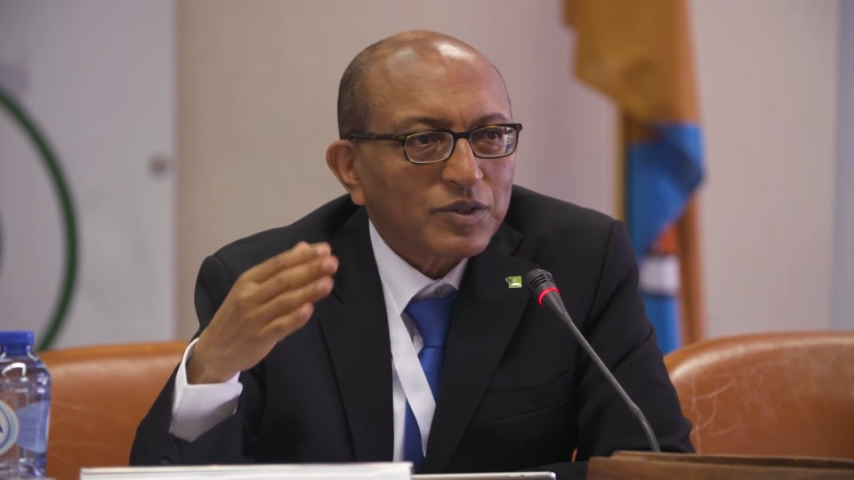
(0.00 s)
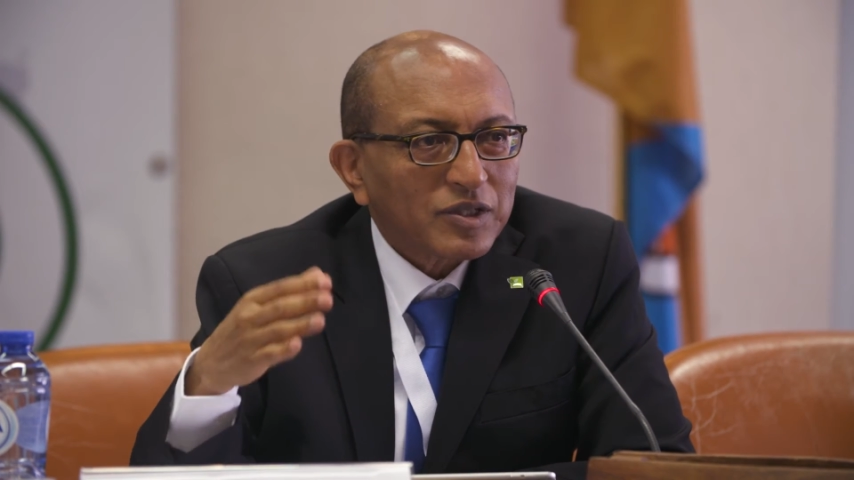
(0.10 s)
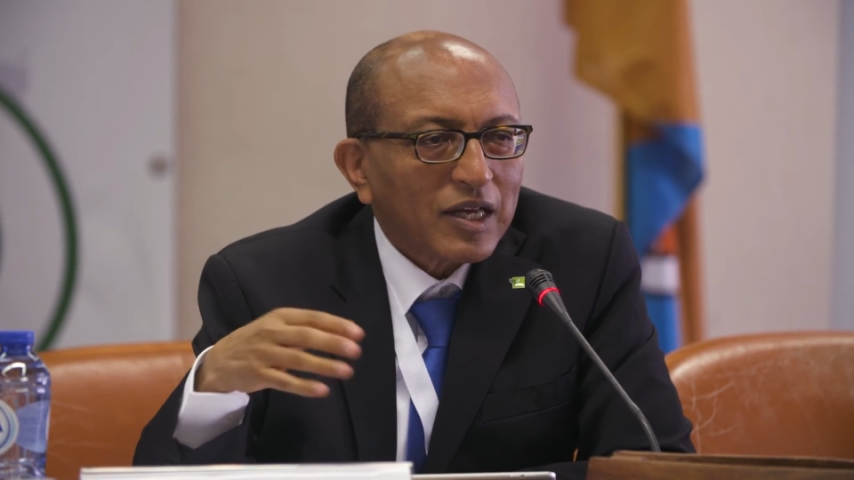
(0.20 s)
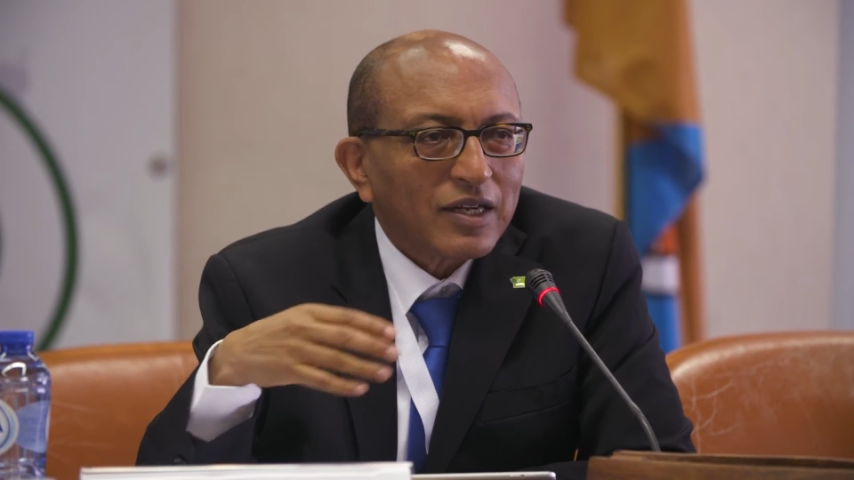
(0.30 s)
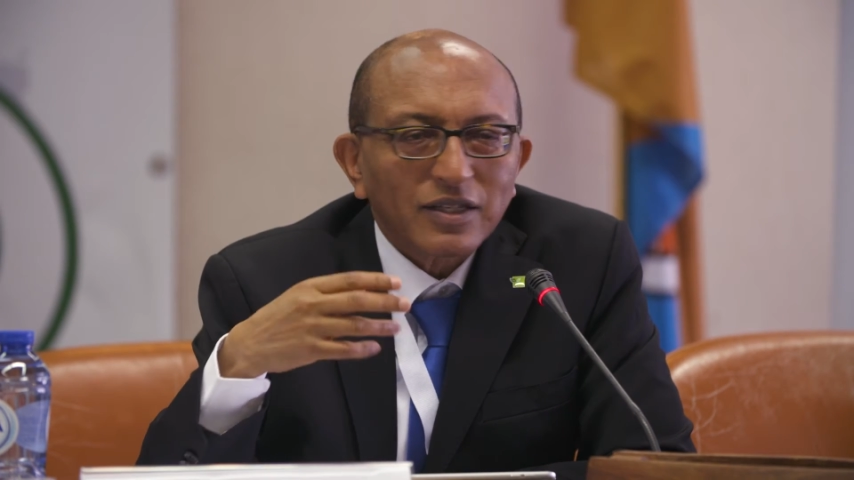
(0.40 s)

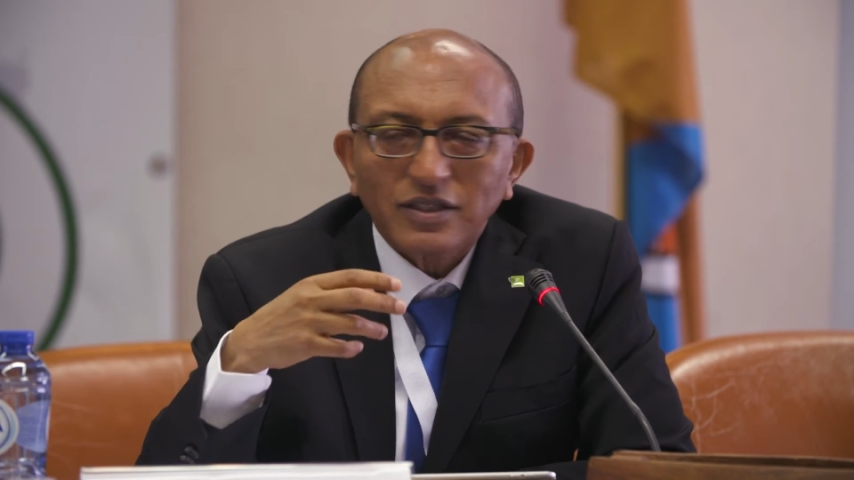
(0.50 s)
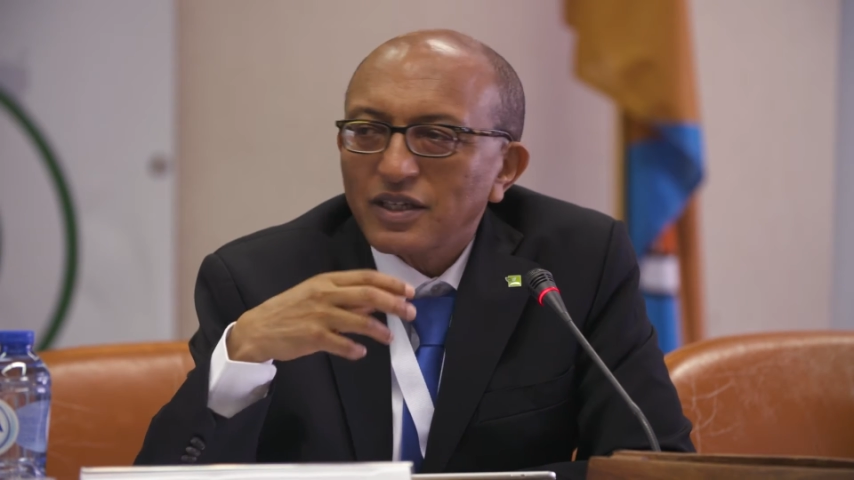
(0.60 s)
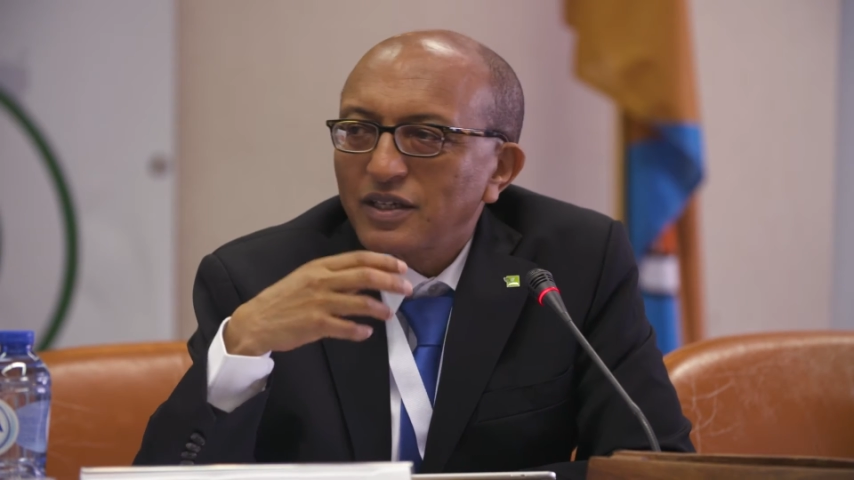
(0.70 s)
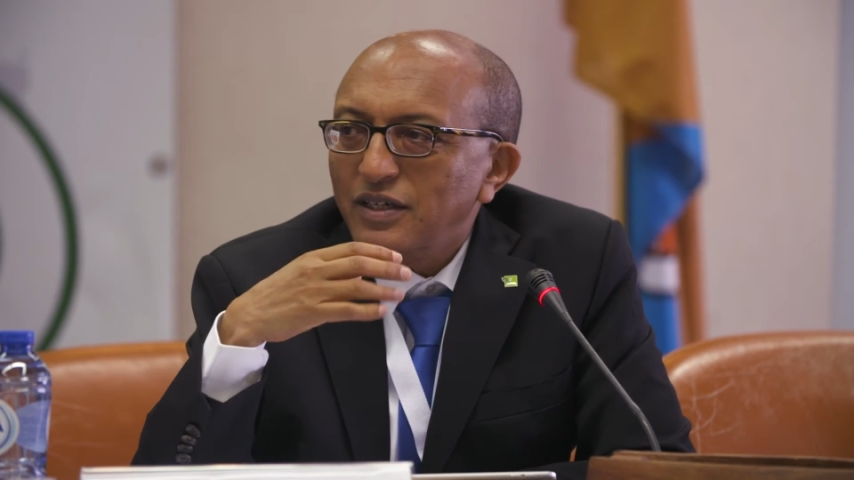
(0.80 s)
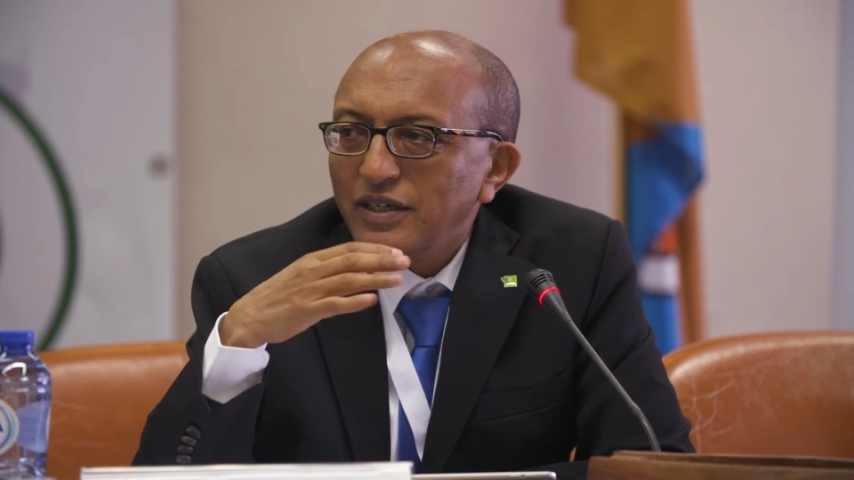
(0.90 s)
studies
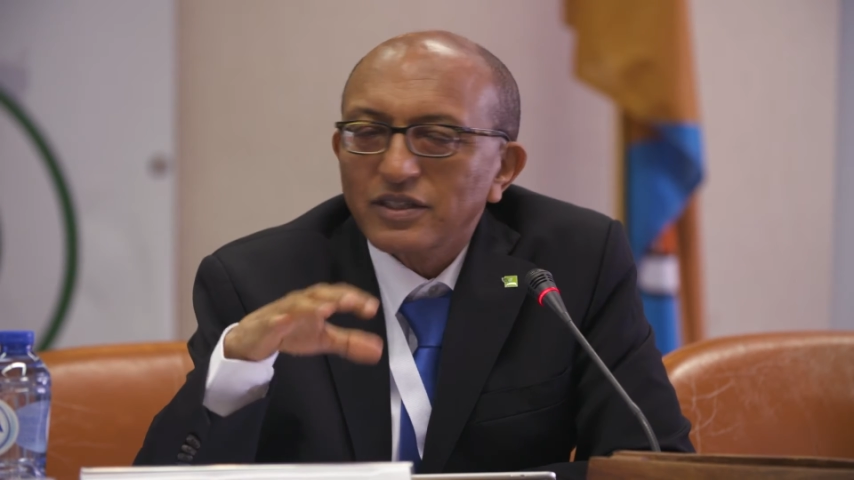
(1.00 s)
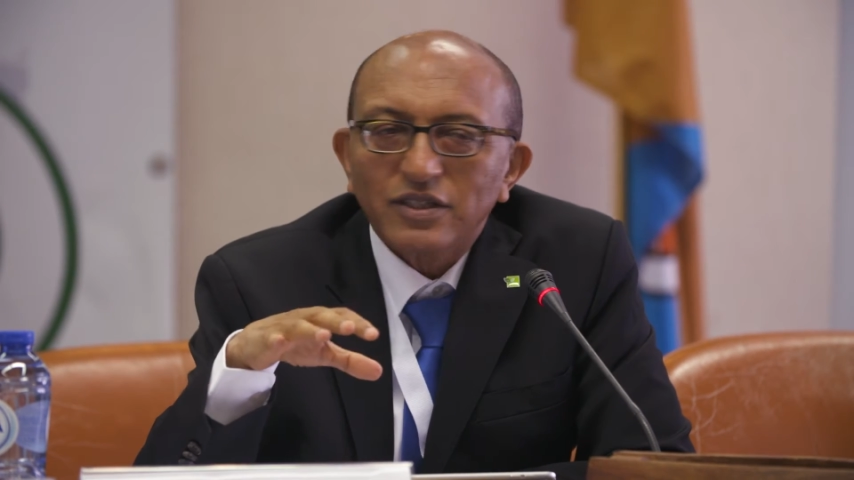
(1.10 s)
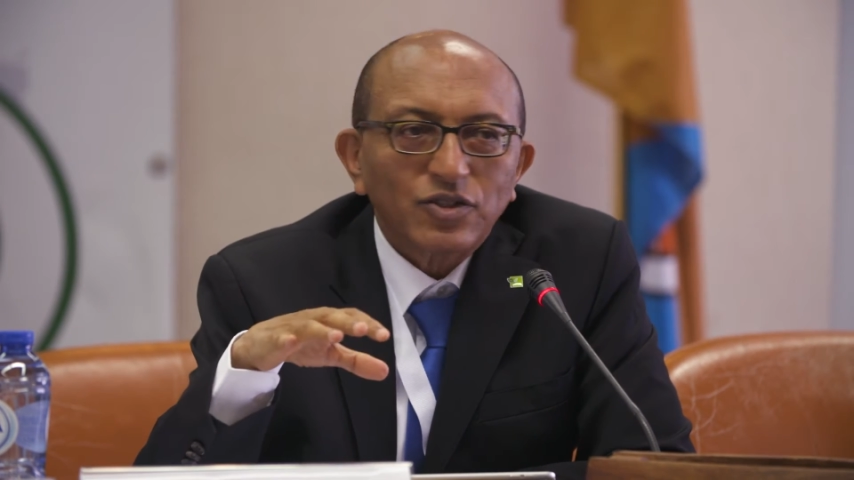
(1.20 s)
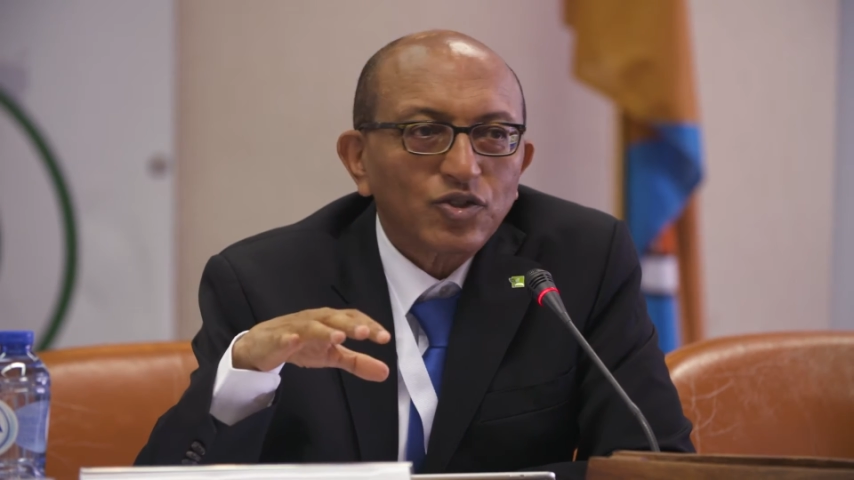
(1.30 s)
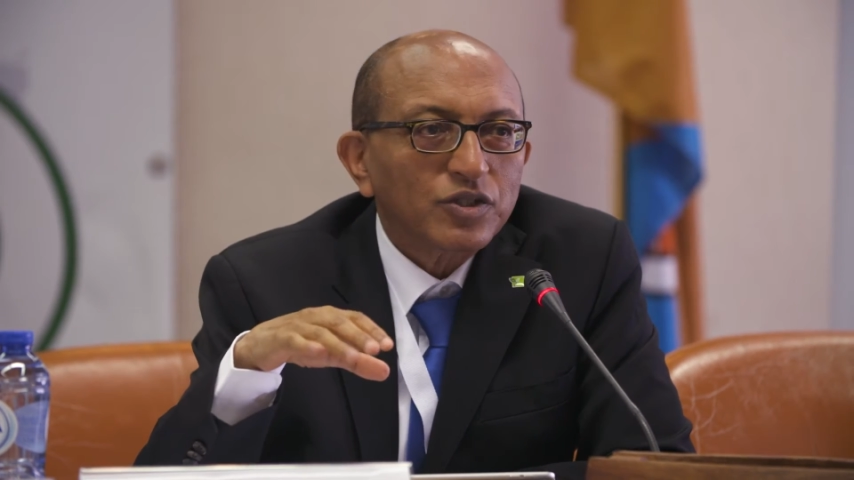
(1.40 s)
and the
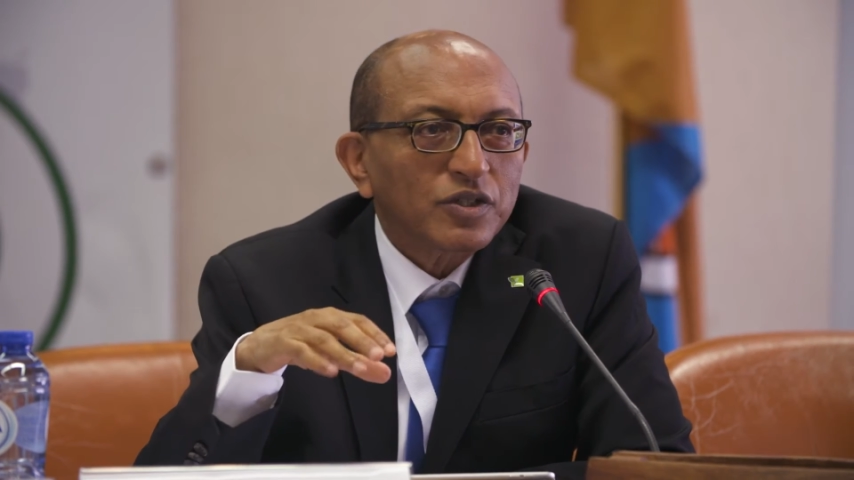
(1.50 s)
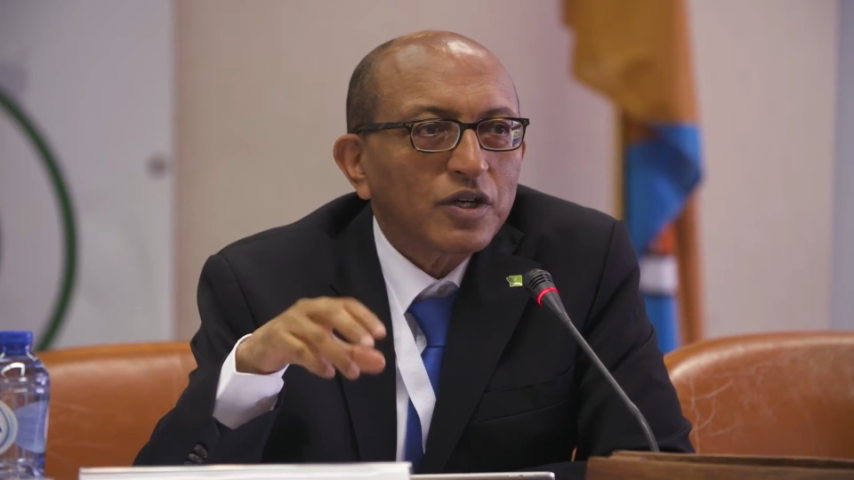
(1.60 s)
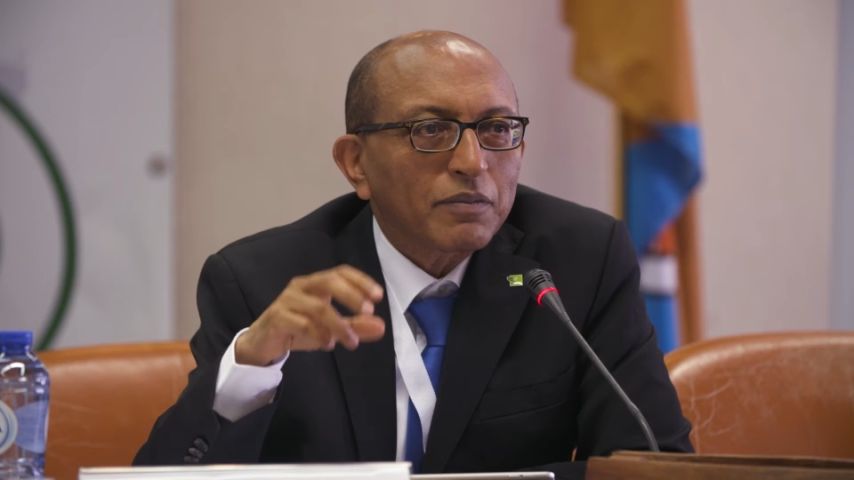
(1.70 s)
research,